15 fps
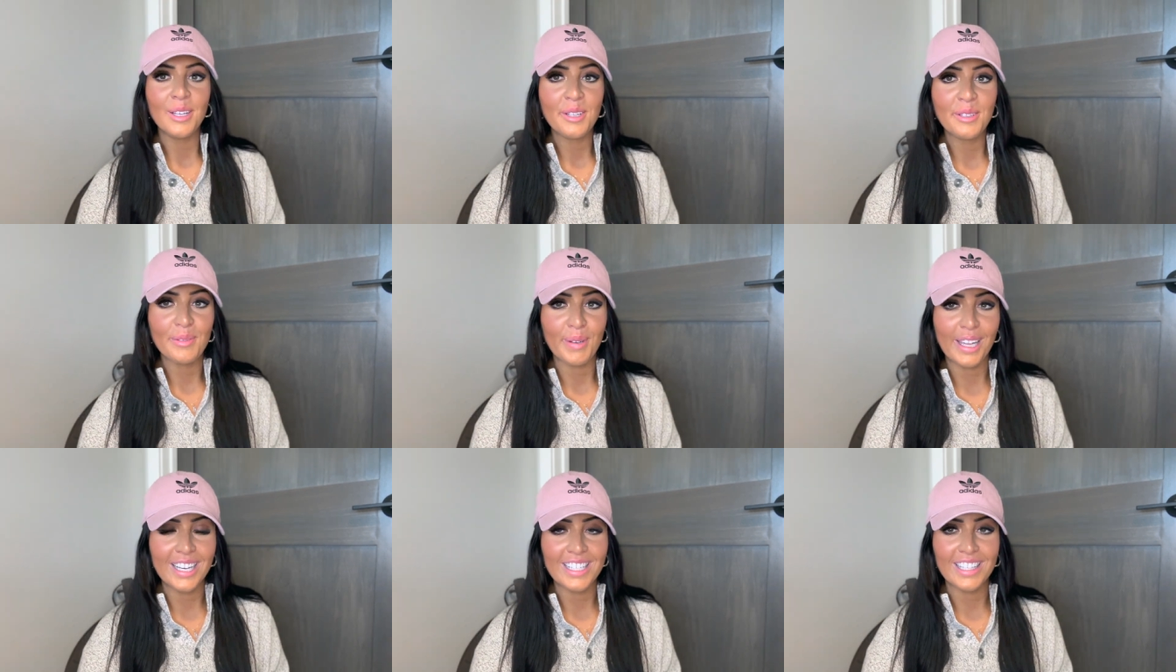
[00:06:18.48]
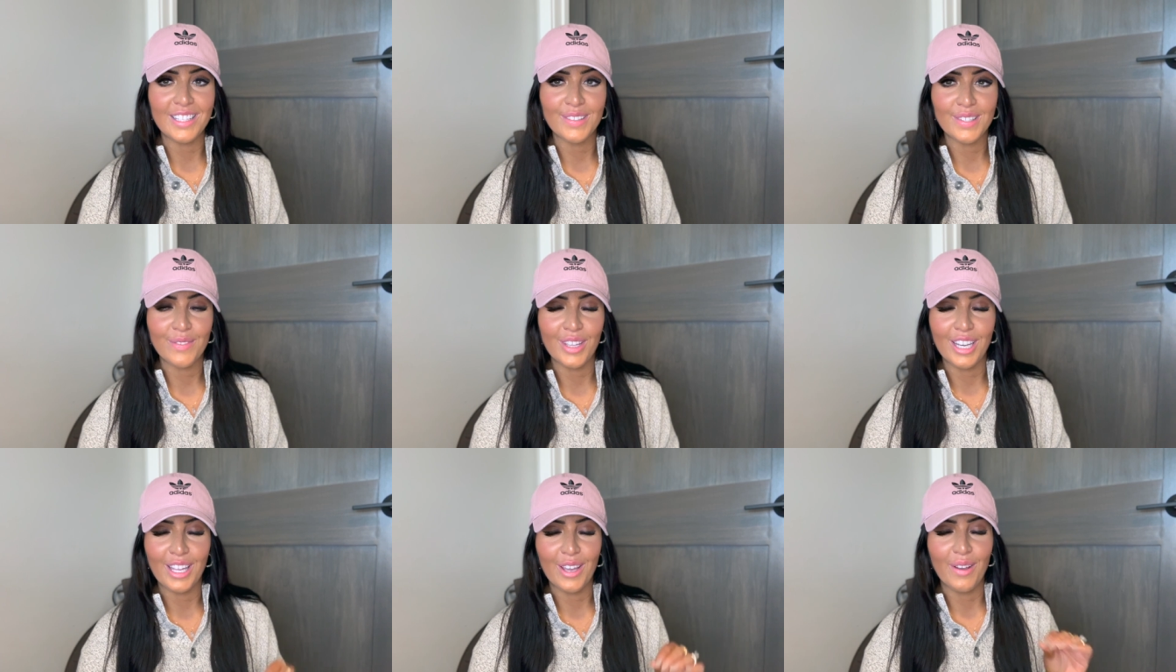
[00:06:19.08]
right into this
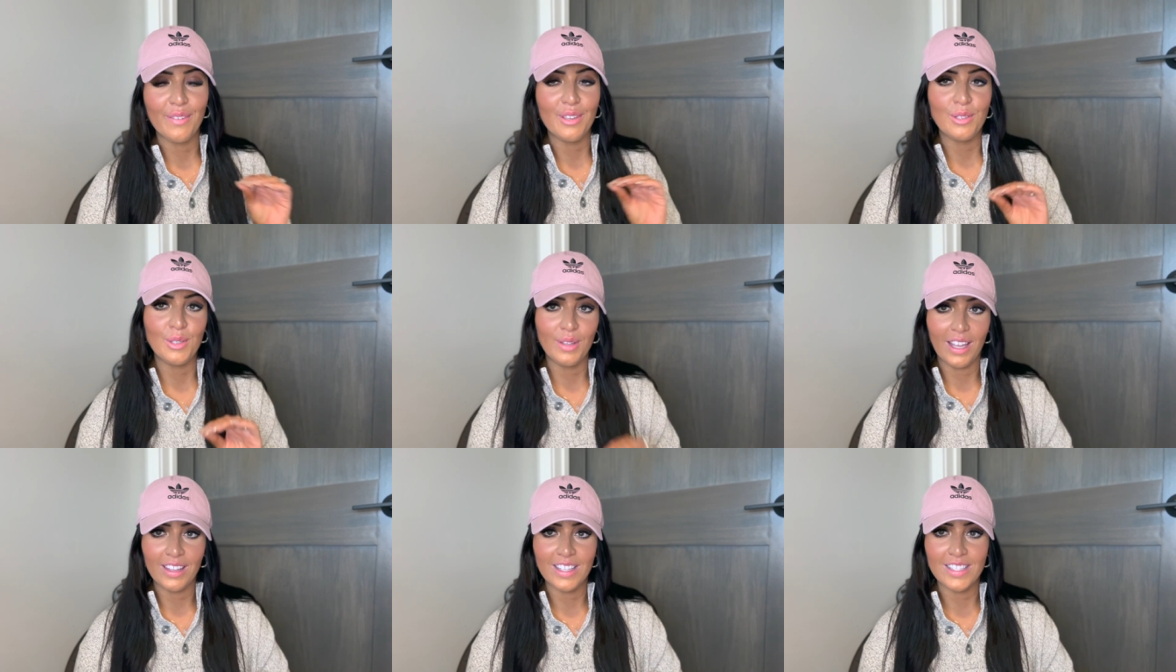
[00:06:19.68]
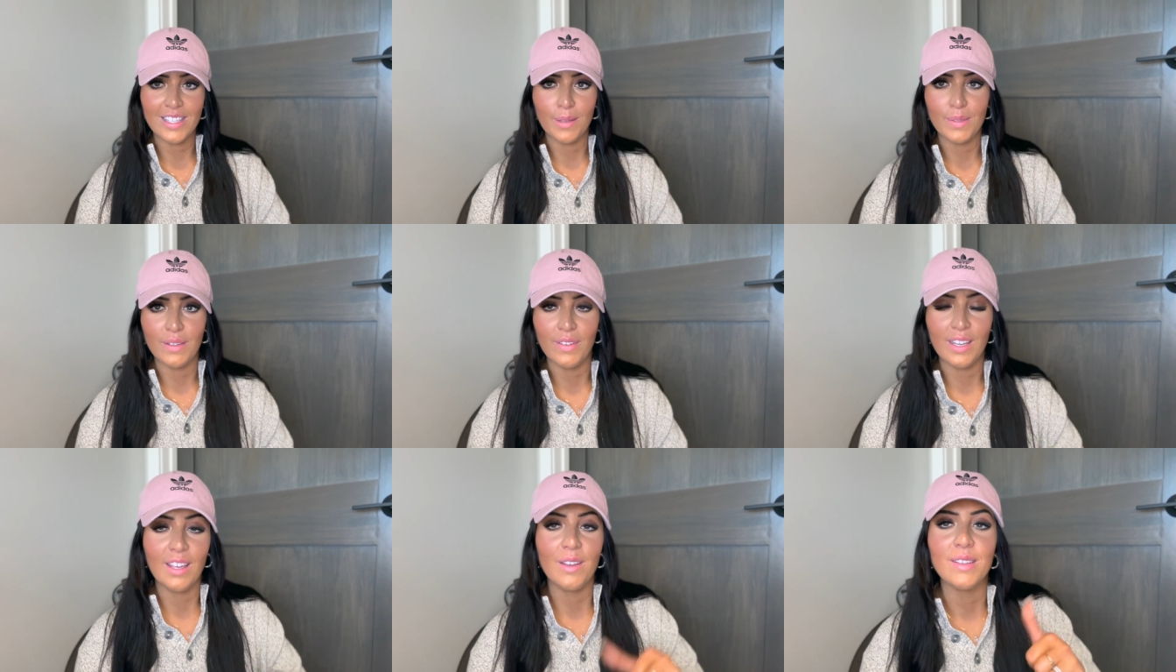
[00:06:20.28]
video. If you do like these types of
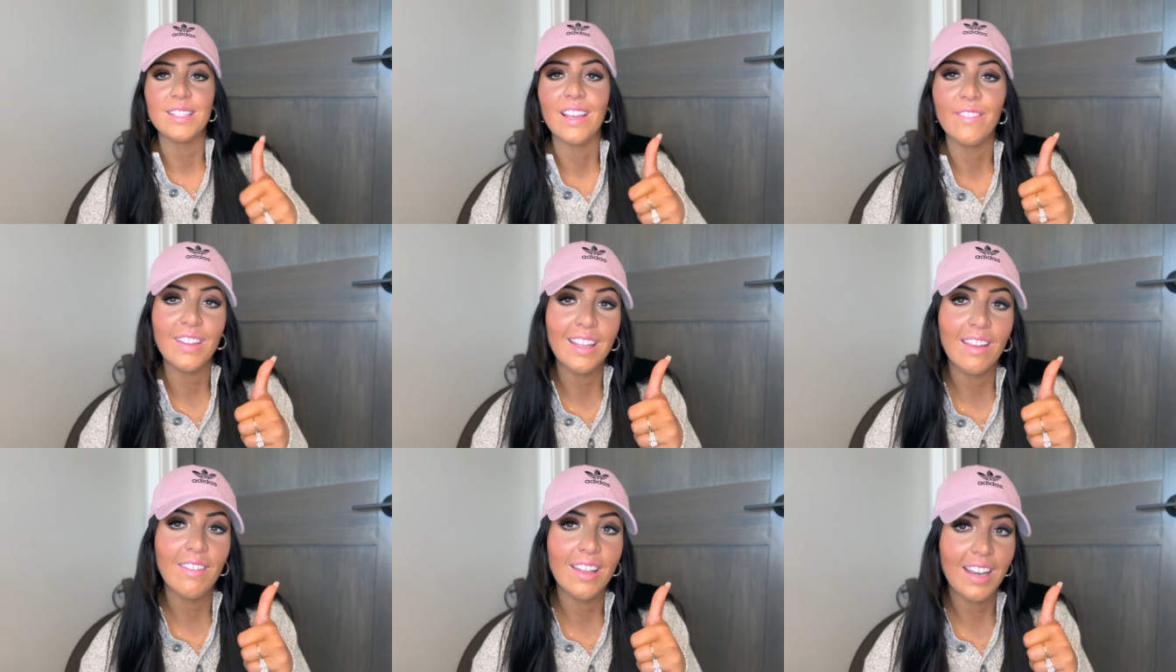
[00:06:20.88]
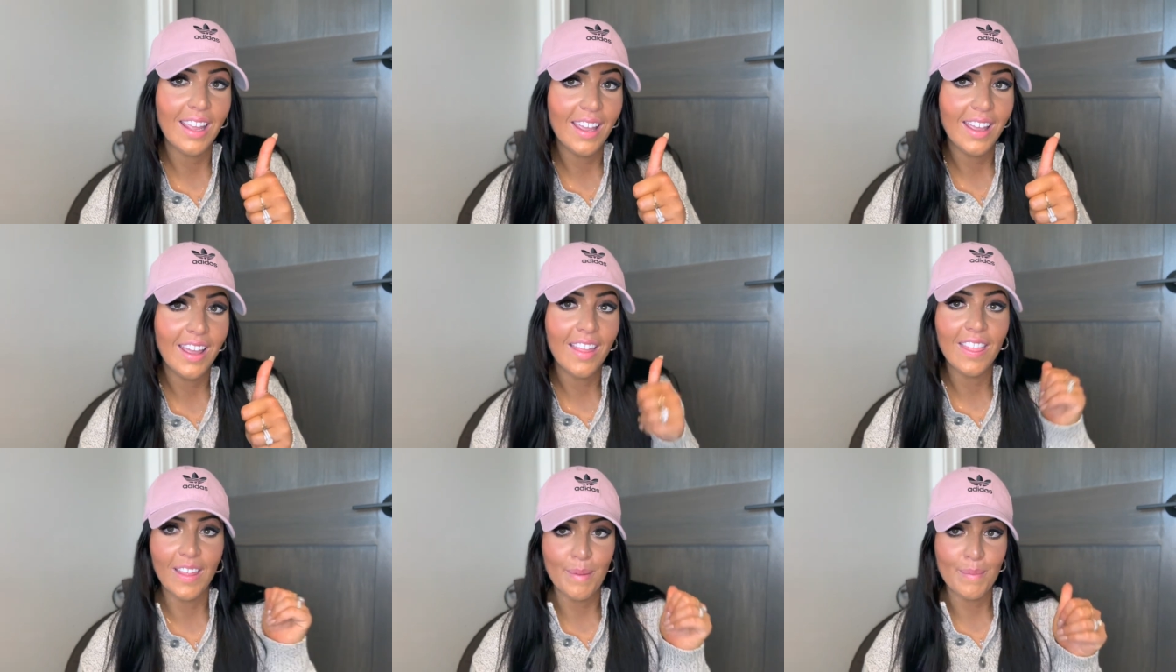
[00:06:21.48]
videos, definitely give it
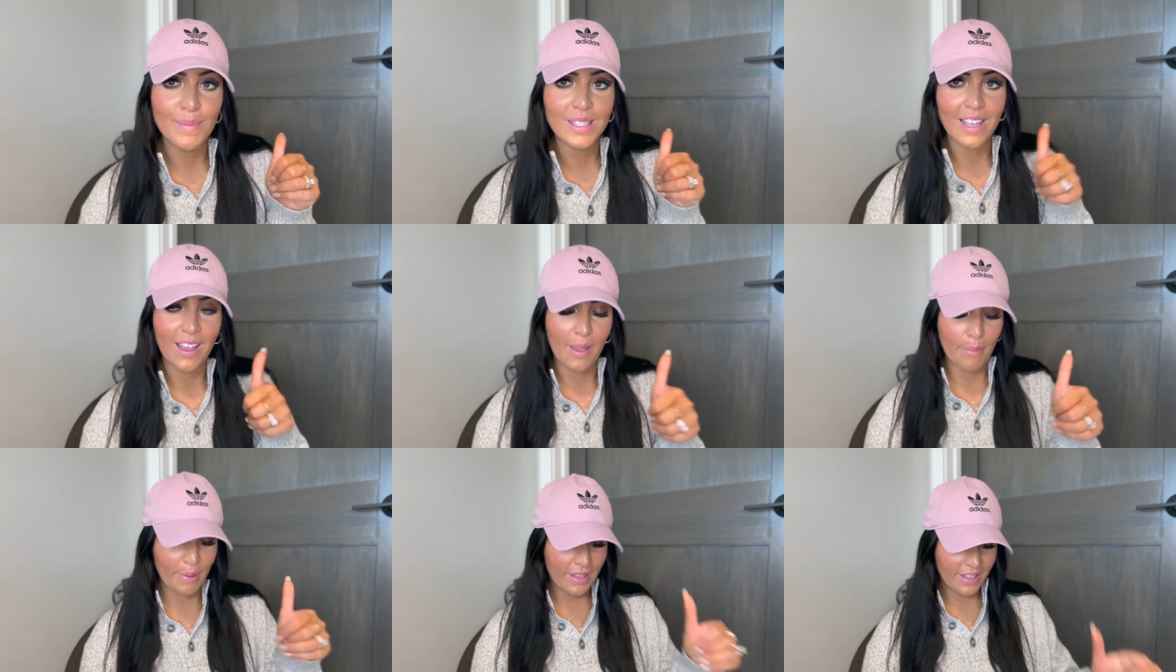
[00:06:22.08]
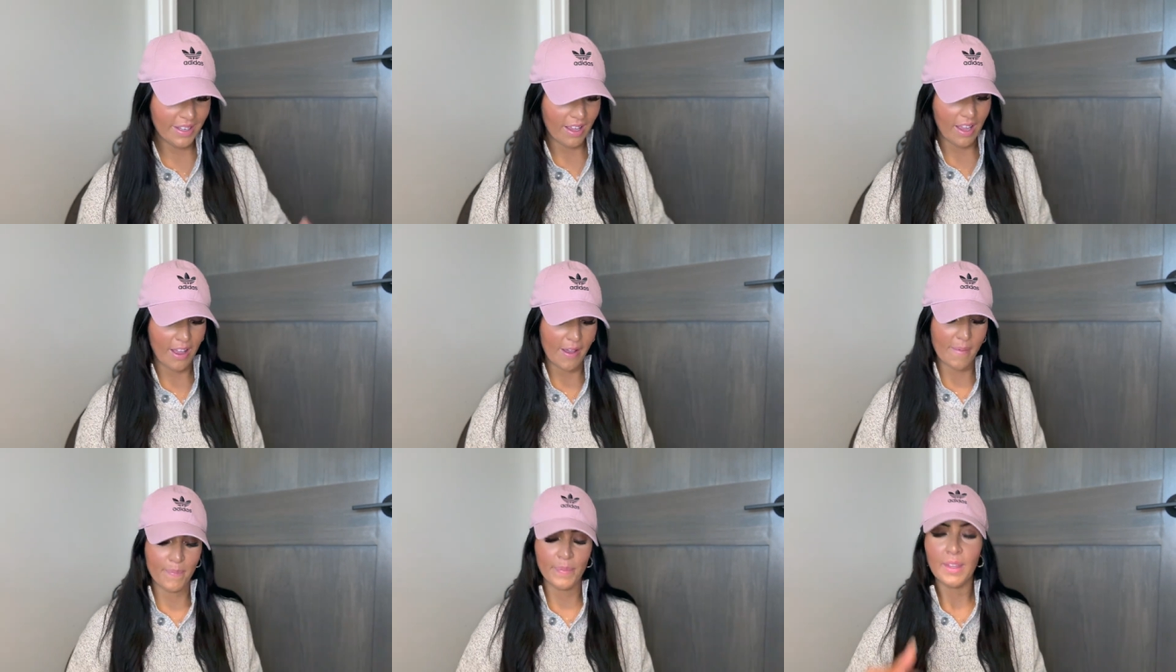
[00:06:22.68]
a thumbs up.
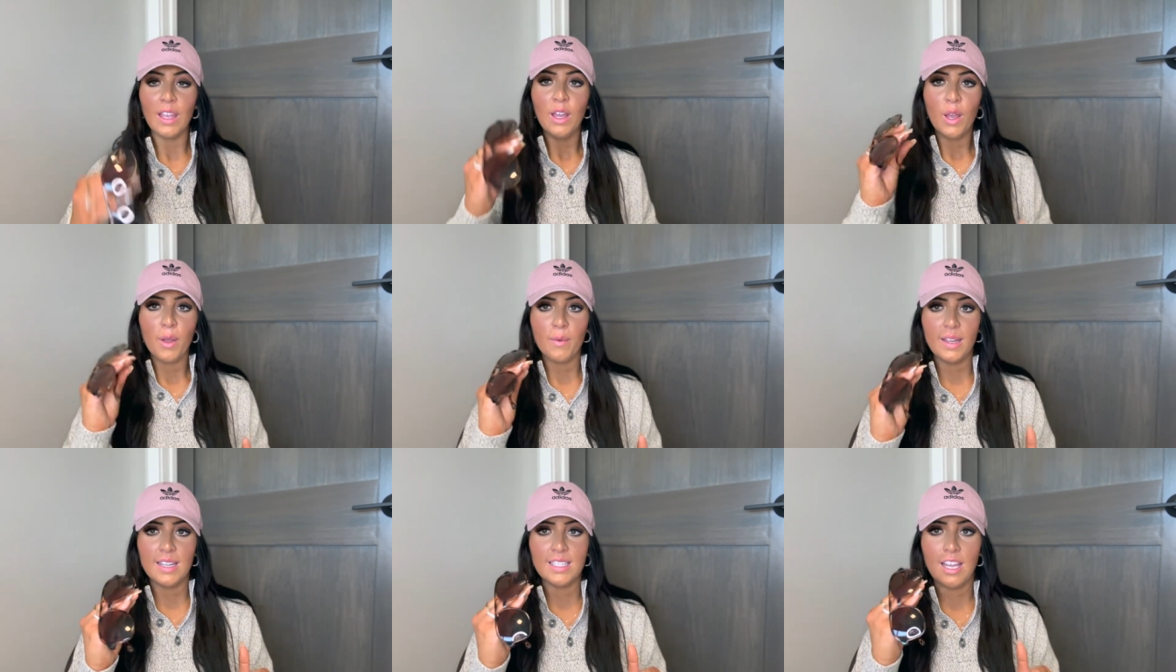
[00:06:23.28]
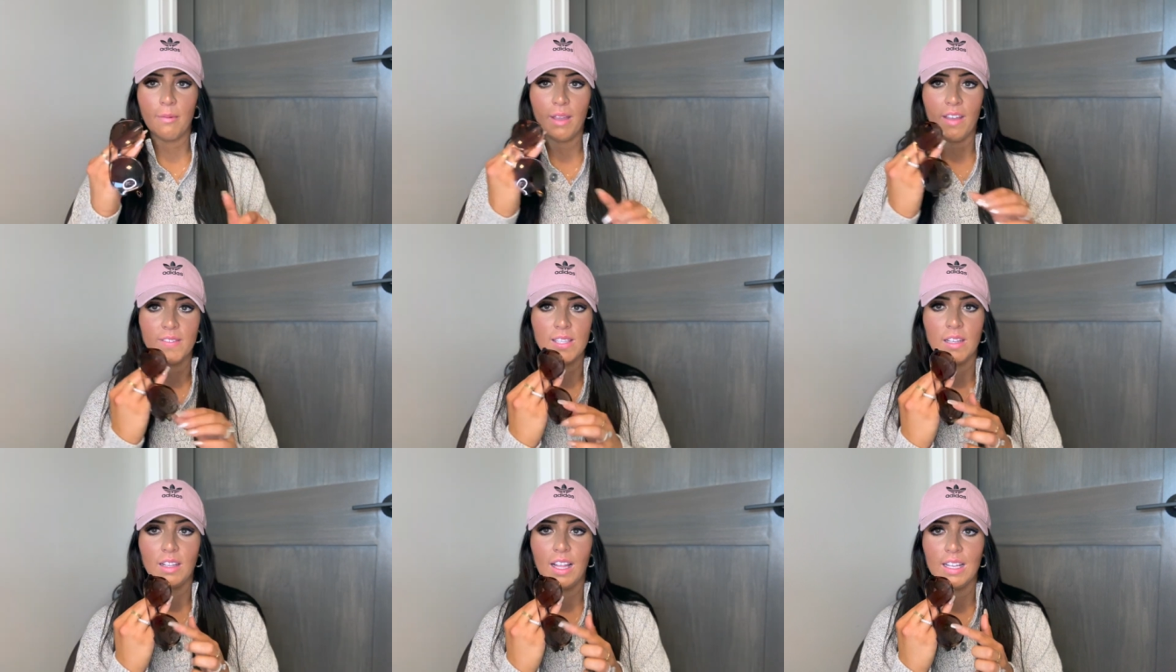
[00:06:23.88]
Right on top, I have
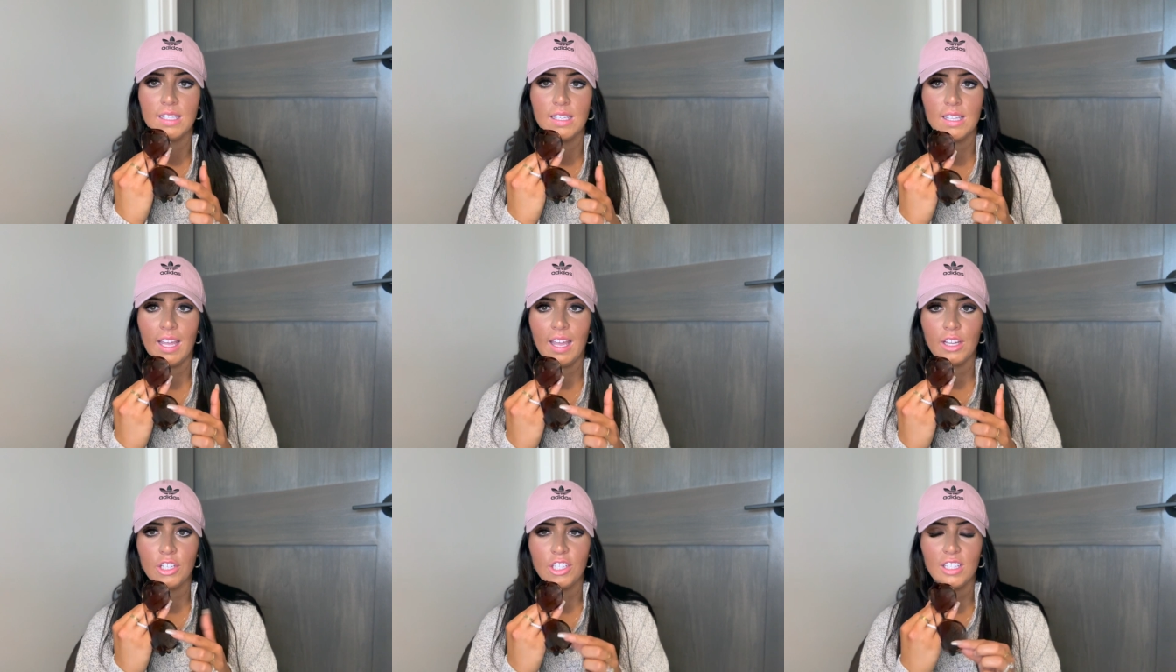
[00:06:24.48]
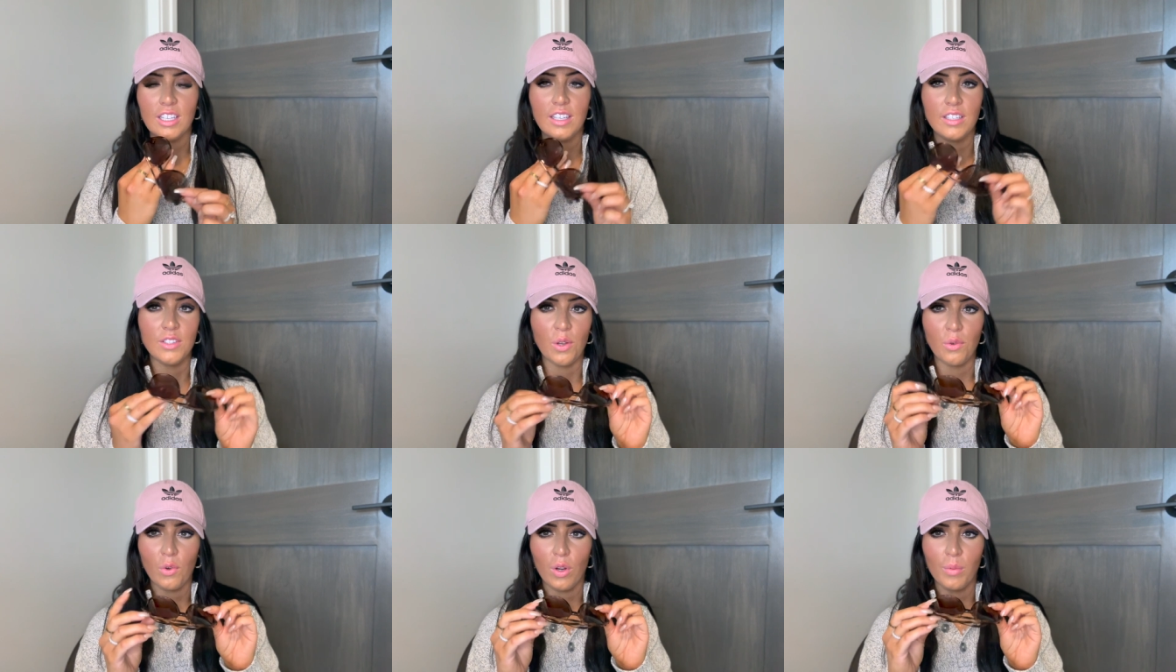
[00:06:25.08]
sunglasses. I actually
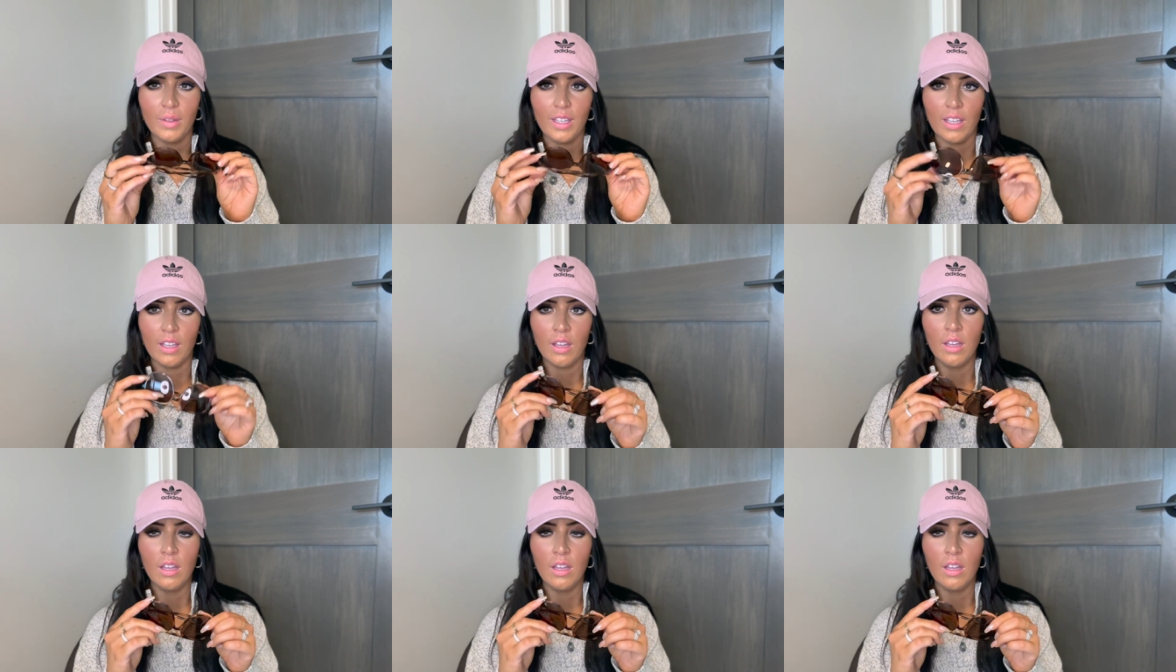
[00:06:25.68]
don't normally,